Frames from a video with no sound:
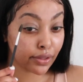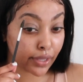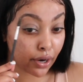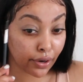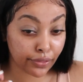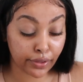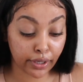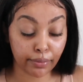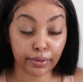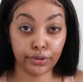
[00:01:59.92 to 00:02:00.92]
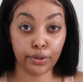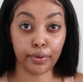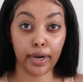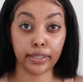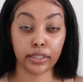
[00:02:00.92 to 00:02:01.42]
they are thicker with no
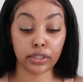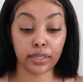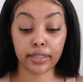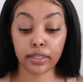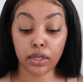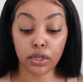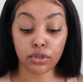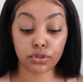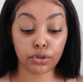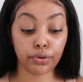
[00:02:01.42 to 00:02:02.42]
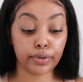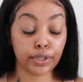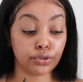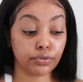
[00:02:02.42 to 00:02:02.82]
product on it. So when I